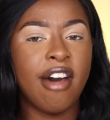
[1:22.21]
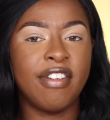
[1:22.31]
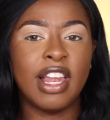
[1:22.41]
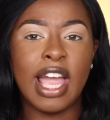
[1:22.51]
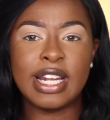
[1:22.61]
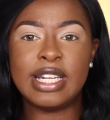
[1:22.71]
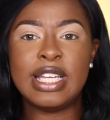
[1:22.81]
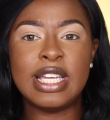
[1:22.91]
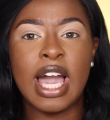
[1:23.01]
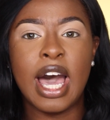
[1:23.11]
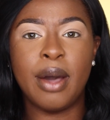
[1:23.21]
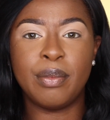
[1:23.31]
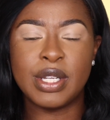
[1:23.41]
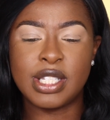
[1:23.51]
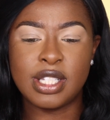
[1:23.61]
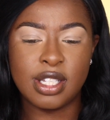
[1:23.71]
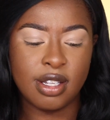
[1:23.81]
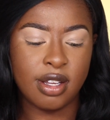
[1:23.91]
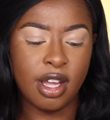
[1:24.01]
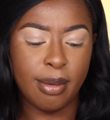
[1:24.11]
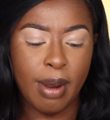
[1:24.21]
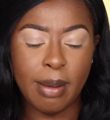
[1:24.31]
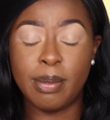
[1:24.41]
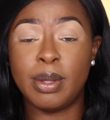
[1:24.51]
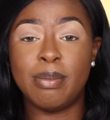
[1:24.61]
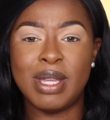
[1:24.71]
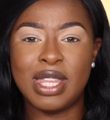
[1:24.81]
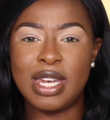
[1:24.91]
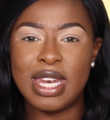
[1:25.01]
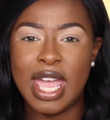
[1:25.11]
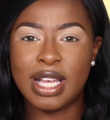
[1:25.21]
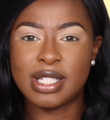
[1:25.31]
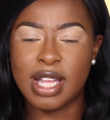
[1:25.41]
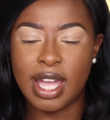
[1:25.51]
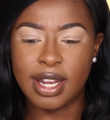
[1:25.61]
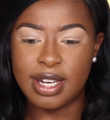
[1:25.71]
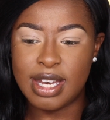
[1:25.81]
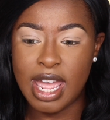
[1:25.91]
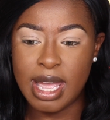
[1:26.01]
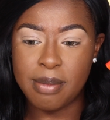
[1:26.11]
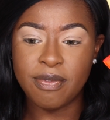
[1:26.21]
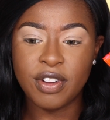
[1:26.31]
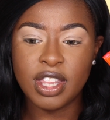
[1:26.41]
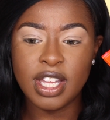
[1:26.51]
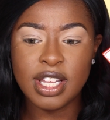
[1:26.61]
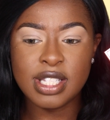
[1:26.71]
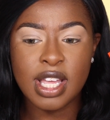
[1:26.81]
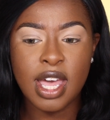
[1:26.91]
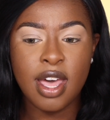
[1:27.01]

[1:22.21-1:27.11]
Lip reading: I felt like neon was gonna probably be the next like name for this.